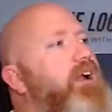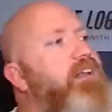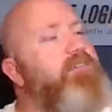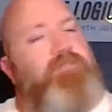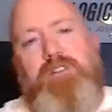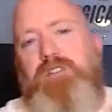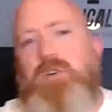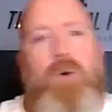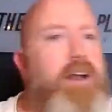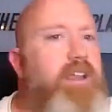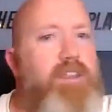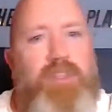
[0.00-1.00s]
been running for
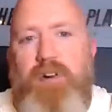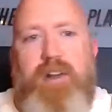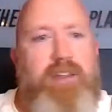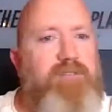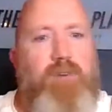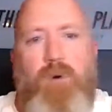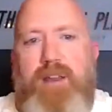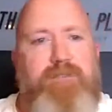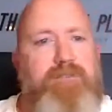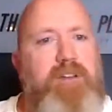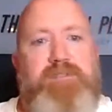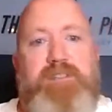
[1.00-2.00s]
20, 30,
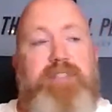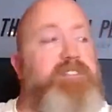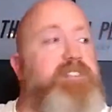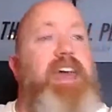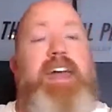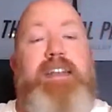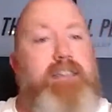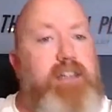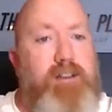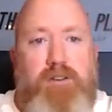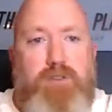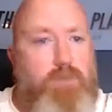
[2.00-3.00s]
40, 50, 10
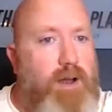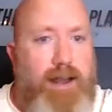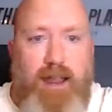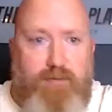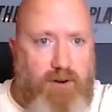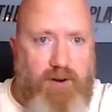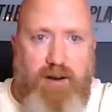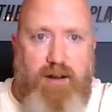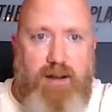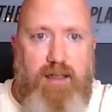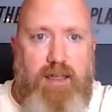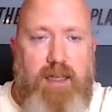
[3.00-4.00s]
years, whatever.
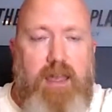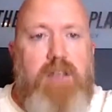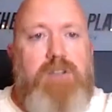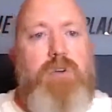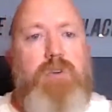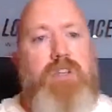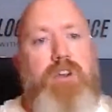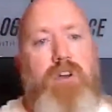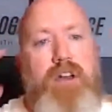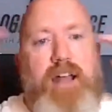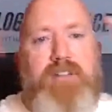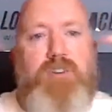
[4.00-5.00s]
So
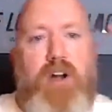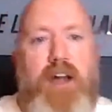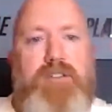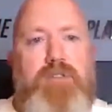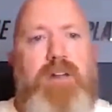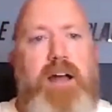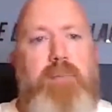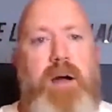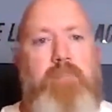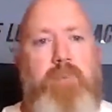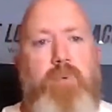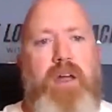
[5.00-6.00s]
you're not trying to
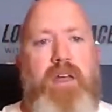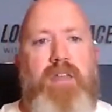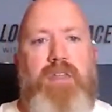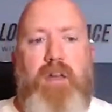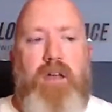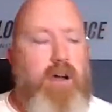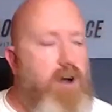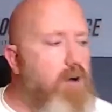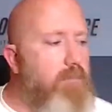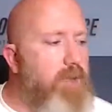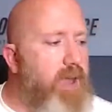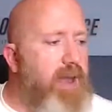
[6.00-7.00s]
come up with,
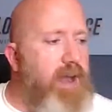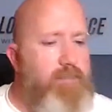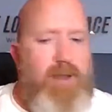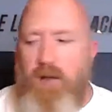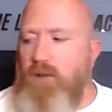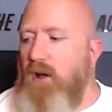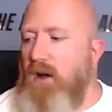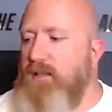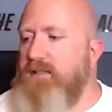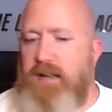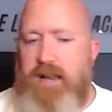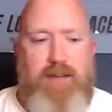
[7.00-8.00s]
oh man, I'm now
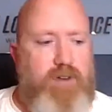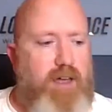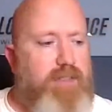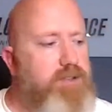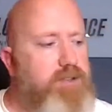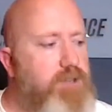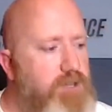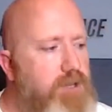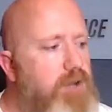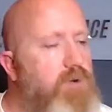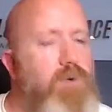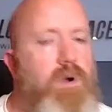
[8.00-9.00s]
lost and have nothing to
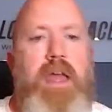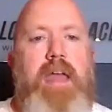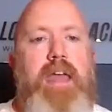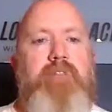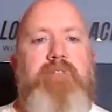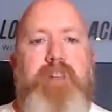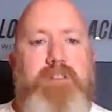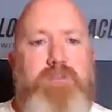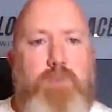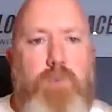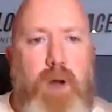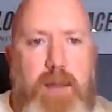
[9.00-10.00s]
do. It
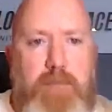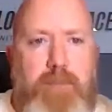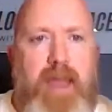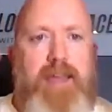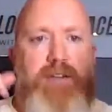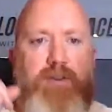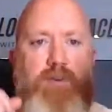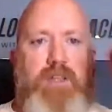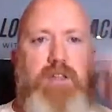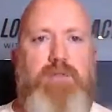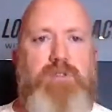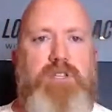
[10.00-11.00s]
fits right back into
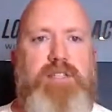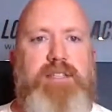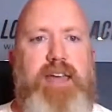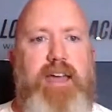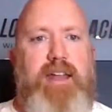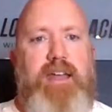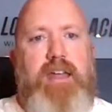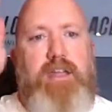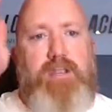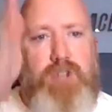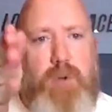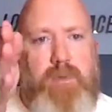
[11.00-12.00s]
what you just said.
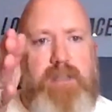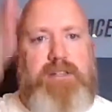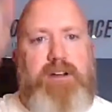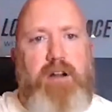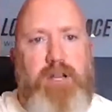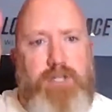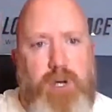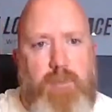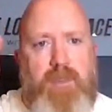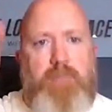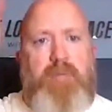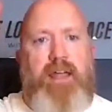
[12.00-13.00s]
Show me the target,
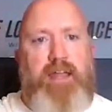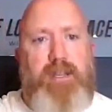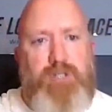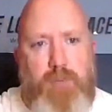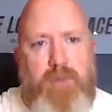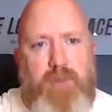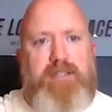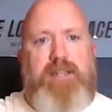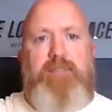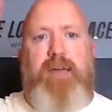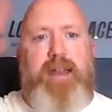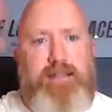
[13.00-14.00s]
show me the plan, show me the
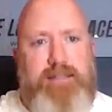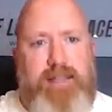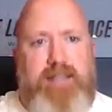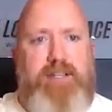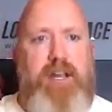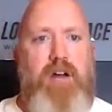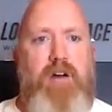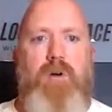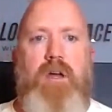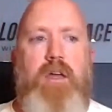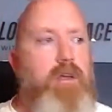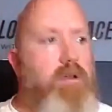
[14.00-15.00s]
schematics. Let's
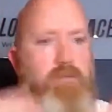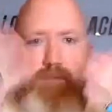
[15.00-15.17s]
go.